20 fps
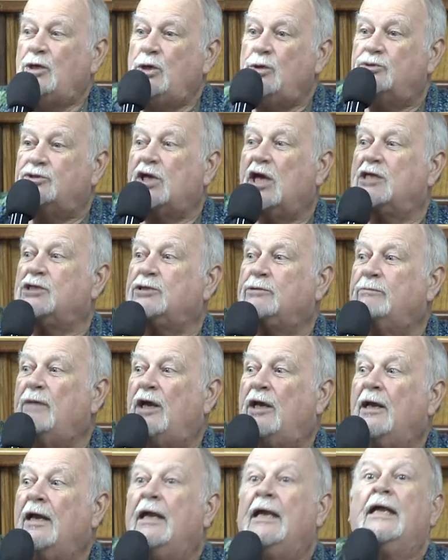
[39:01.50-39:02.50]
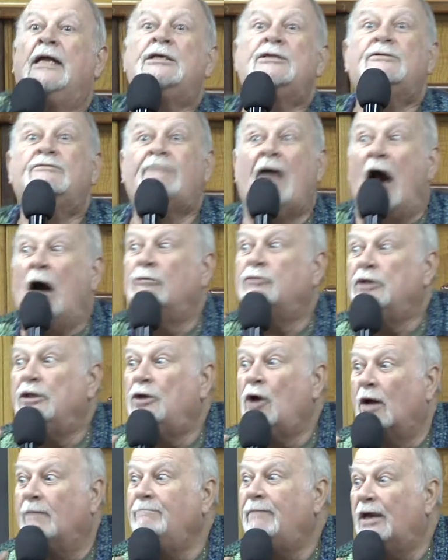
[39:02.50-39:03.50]
You see the difference?
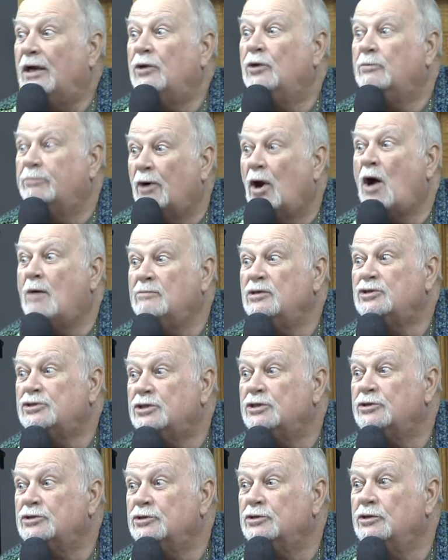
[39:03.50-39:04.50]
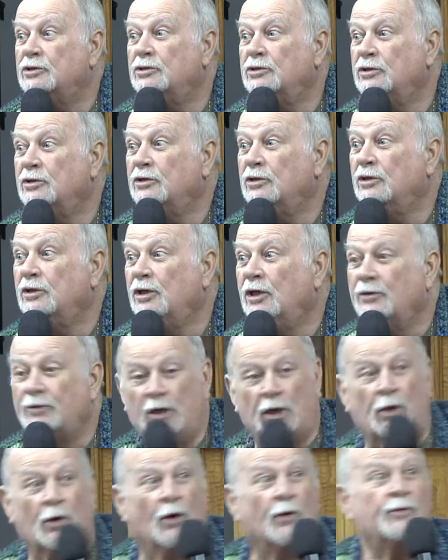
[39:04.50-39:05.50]
That's why the New Testament is
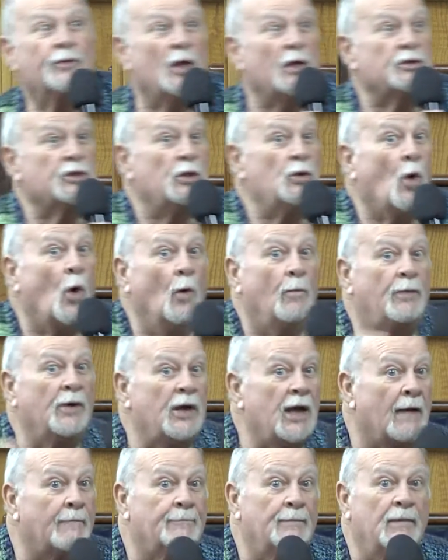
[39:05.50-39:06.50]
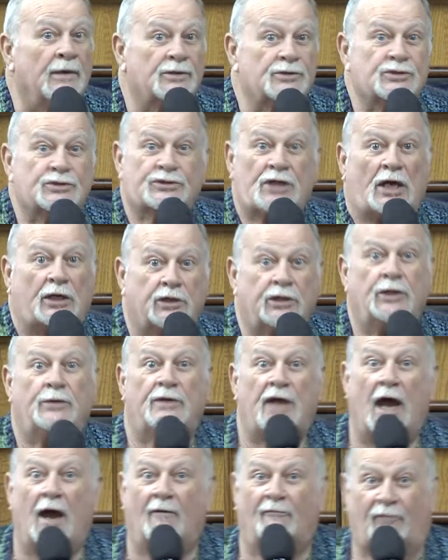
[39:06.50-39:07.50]
founded on better promises.
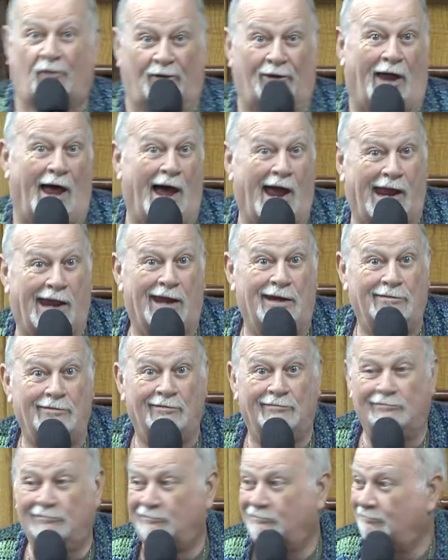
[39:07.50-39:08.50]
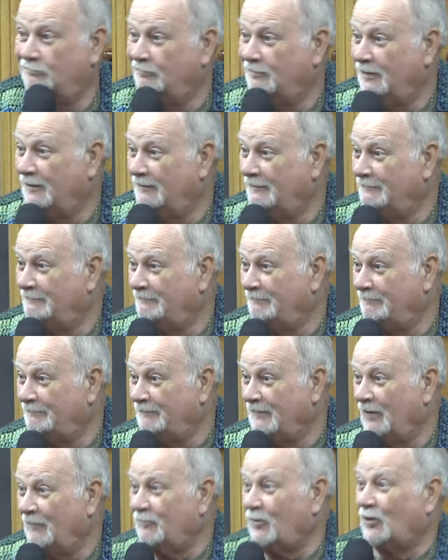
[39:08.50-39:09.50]
The earth doesn't open up and
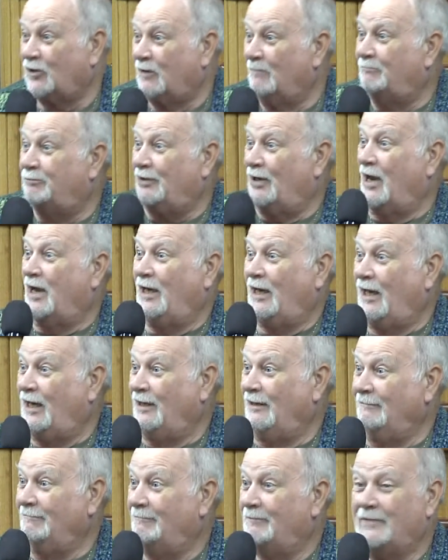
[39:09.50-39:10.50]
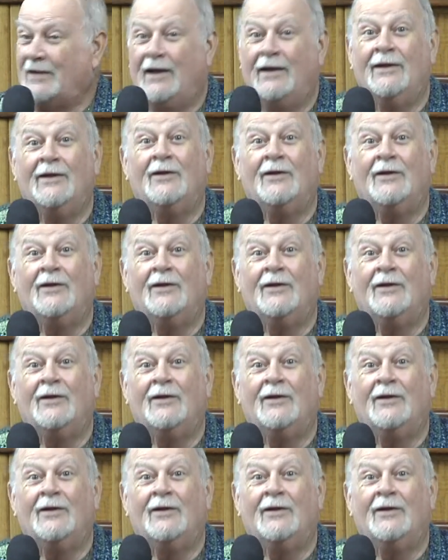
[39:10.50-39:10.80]
suck you down for lying,